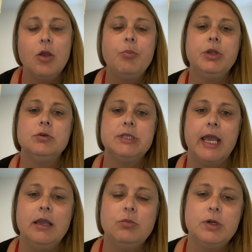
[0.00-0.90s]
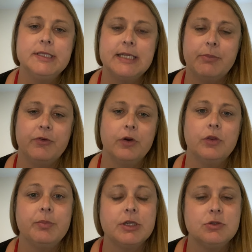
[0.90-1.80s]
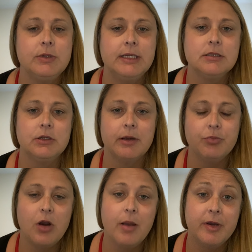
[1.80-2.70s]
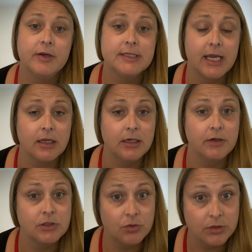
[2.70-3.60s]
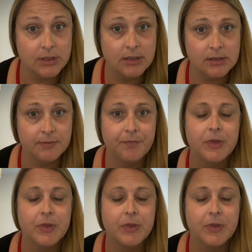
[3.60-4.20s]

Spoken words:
But you take it one step further because you need to look at primary and secondary sources,